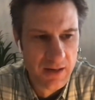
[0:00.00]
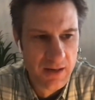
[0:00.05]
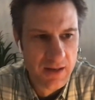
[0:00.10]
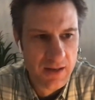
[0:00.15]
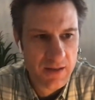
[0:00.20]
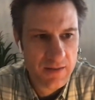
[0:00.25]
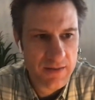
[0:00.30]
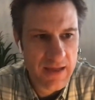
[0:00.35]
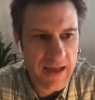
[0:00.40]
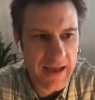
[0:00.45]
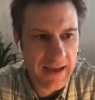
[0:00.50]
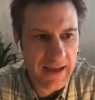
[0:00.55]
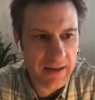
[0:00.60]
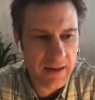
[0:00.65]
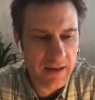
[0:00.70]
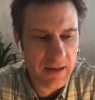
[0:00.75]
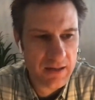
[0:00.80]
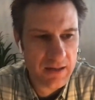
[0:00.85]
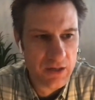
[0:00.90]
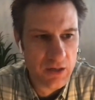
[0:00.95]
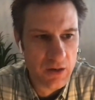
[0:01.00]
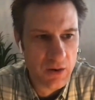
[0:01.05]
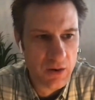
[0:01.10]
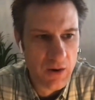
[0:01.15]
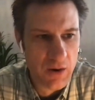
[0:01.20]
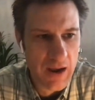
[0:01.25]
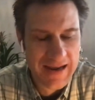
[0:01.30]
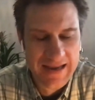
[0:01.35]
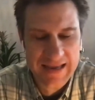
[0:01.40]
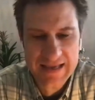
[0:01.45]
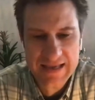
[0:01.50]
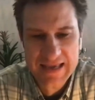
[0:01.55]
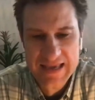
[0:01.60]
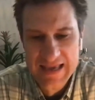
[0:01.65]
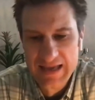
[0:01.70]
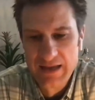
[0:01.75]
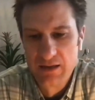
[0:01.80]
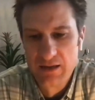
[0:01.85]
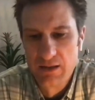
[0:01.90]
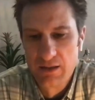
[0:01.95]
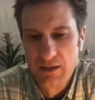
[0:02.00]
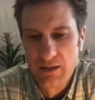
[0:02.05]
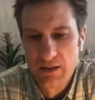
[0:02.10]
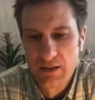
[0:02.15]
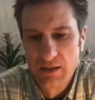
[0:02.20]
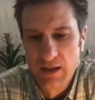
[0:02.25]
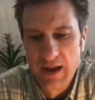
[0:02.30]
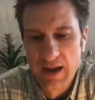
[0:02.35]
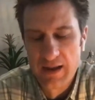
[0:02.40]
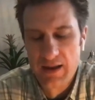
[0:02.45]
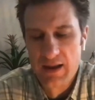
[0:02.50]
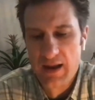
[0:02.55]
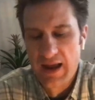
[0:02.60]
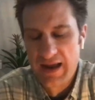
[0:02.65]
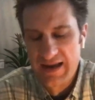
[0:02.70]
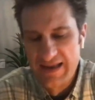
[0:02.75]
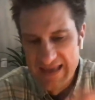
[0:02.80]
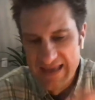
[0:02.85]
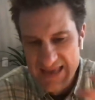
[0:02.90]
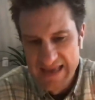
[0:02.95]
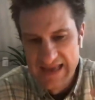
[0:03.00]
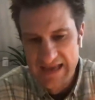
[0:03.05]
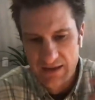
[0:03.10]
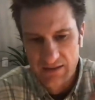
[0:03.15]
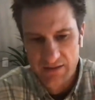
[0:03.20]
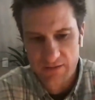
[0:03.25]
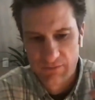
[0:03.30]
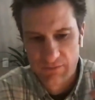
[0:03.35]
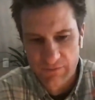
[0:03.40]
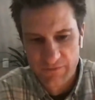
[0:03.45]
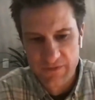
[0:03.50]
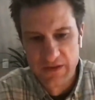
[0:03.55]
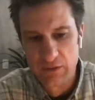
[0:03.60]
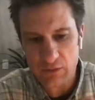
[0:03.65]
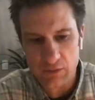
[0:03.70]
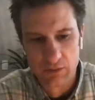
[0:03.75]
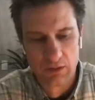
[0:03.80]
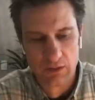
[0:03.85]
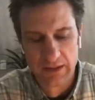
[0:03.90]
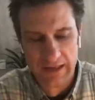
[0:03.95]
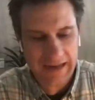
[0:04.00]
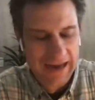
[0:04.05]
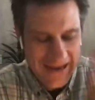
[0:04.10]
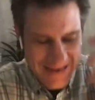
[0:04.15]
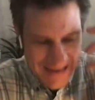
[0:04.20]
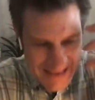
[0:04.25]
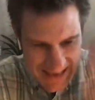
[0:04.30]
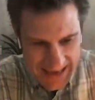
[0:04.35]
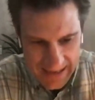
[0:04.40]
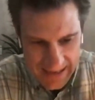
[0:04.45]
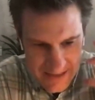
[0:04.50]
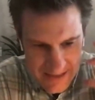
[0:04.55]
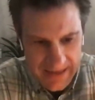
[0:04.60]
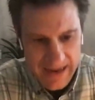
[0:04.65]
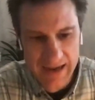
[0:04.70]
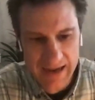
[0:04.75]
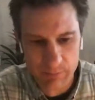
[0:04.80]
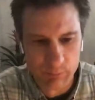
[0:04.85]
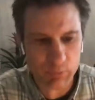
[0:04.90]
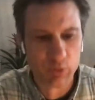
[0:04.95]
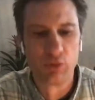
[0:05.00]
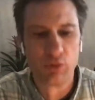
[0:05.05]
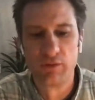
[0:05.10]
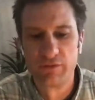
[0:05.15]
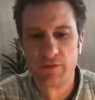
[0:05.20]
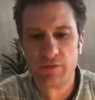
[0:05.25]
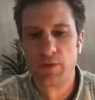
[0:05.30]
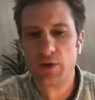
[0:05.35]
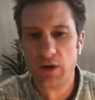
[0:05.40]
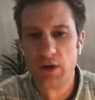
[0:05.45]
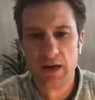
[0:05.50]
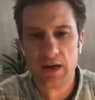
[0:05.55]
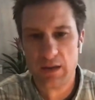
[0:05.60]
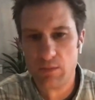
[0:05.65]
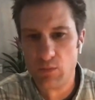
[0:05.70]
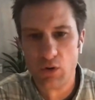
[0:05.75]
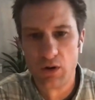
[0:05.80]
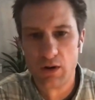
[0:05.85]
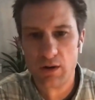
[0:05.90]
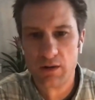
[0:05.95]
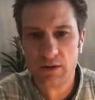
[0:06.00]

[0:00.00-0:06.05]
that, I can't feel like I cannot pull from her anymore.